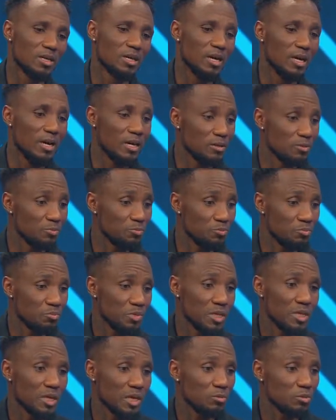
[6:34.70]
and
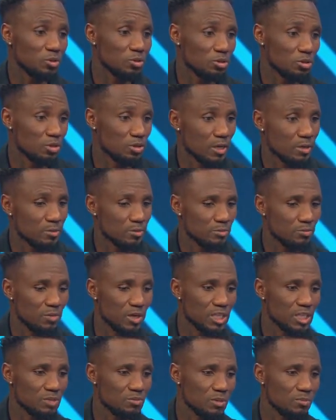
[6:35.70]
being able to get
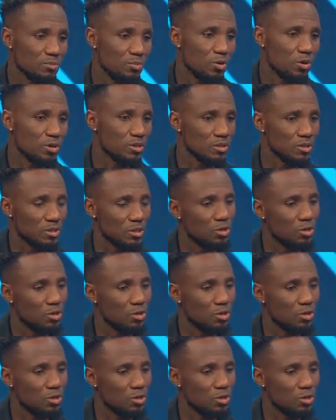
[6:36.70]
maximum points.